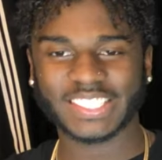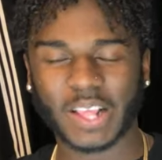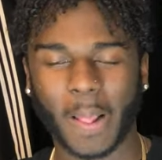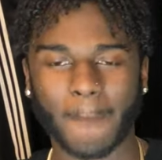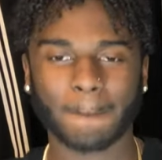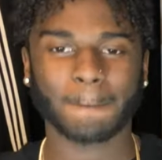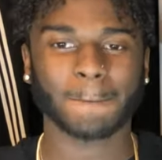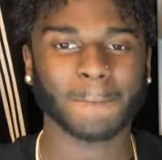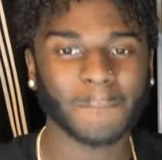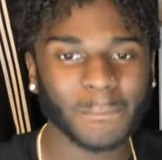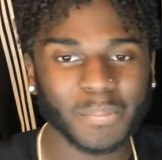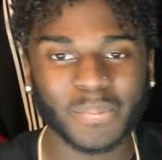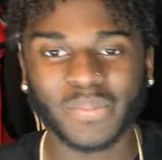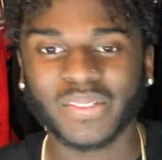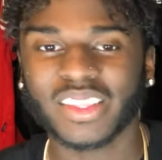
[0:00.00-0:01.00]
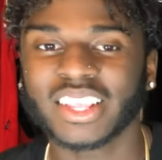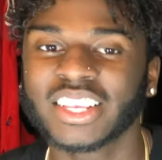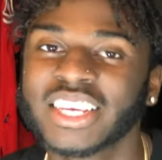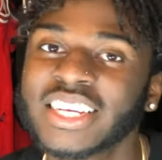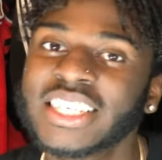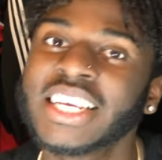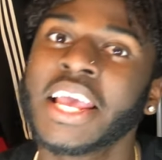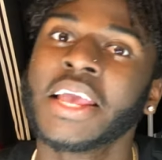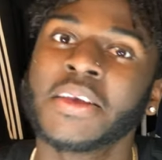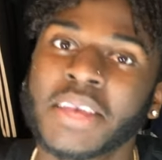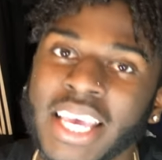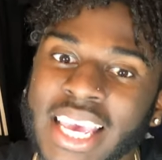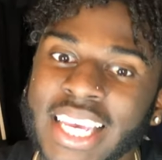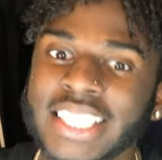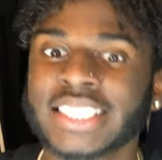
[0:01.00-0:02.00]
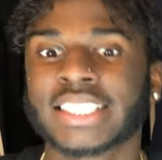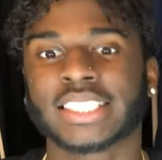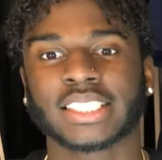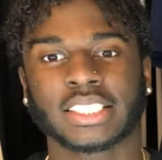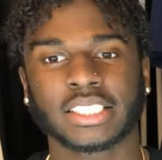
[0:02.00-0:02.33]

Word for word: See a rich nigga, why he still hitting licks?